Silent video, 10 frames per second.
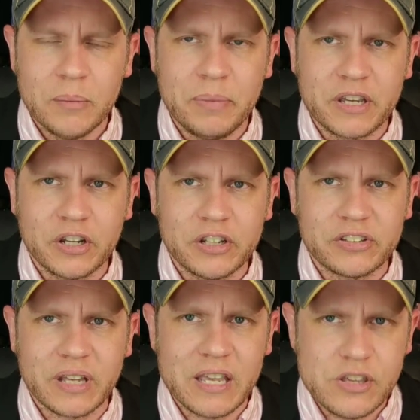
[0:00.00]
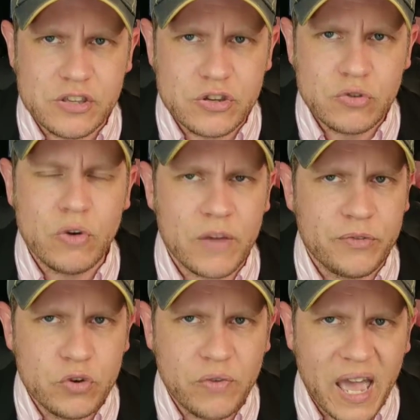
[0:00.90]
Because you,
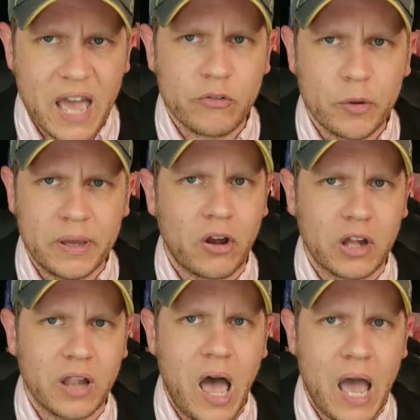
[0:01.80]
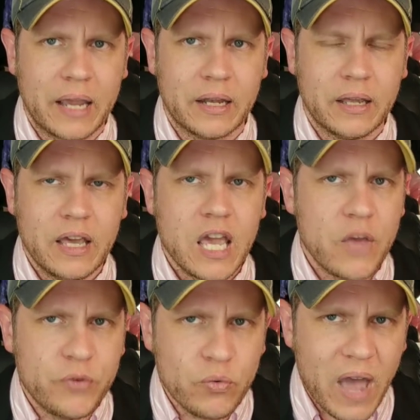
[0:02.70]
if you've ever been online,
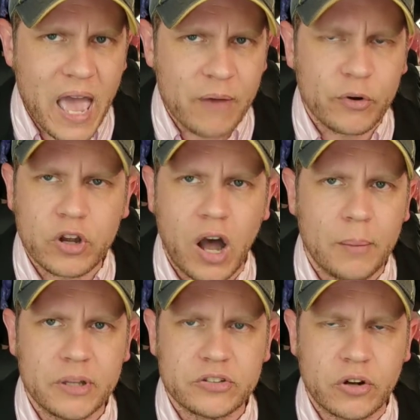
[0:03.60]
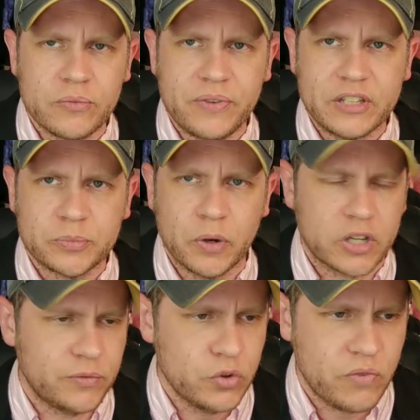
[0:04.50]
if you've ever commented on
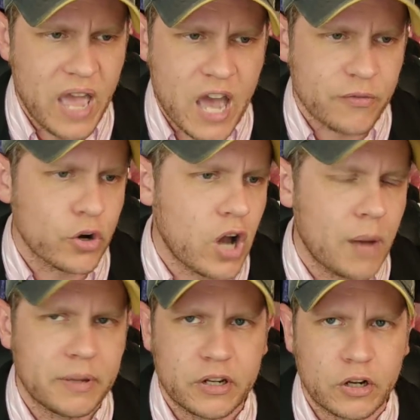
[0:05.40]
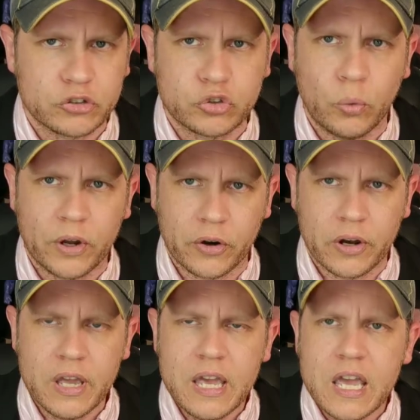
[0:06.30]
Facebook, if you've ever commented on
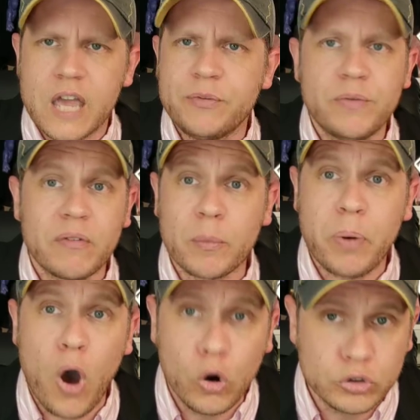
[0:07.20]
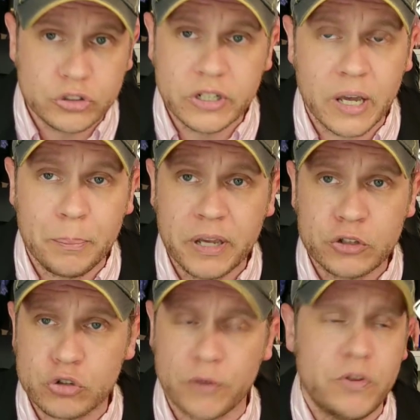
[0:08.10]
Twitter, if you've ever posted a
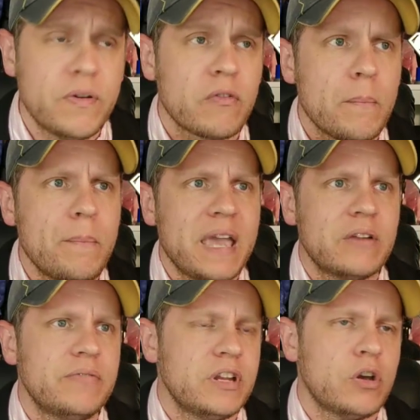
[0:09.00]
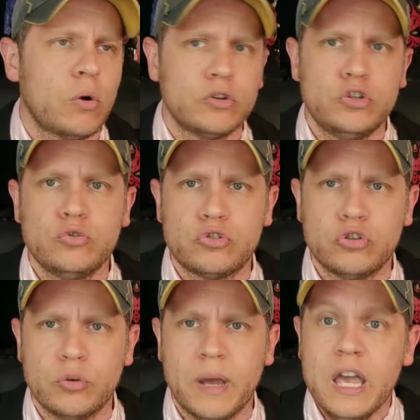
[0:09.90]
picture, if you've ever made a video on
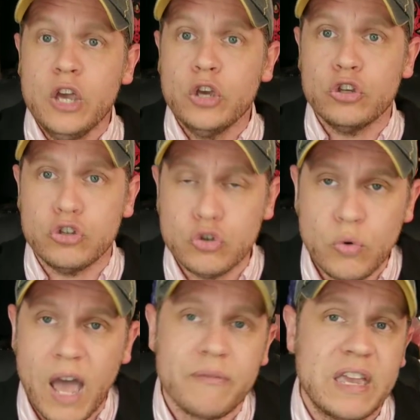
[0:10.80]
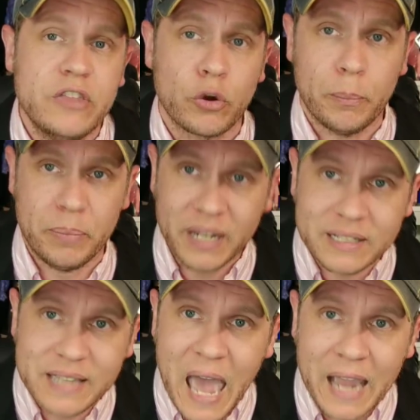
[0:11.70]
YouTube, you have either been
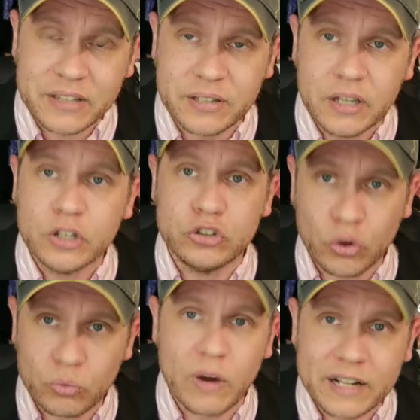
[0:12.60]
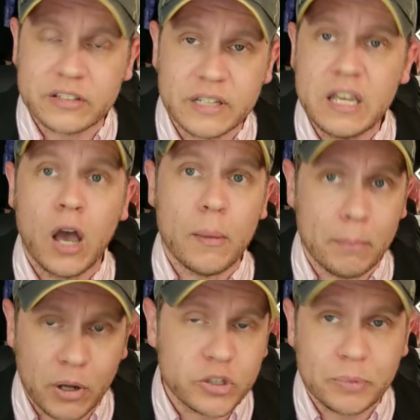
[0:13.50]
attacked directly
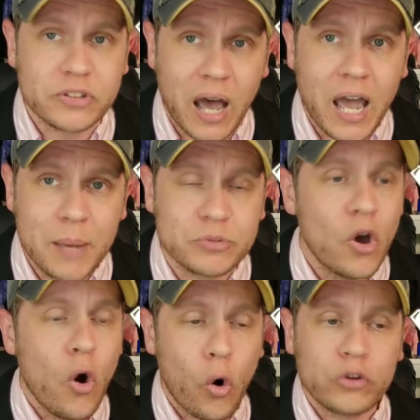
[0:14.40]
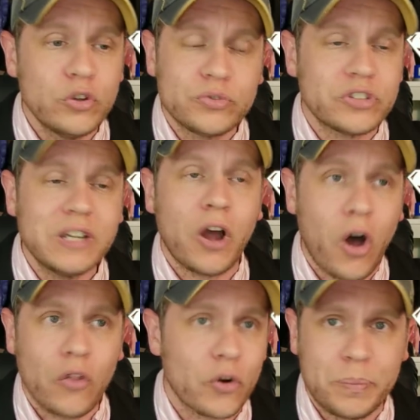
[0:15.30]
multiple times, or you've seen
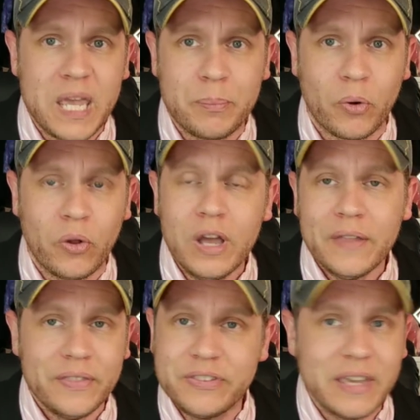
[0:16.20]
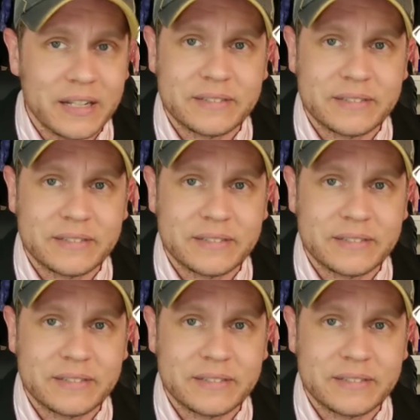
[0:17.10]
other people get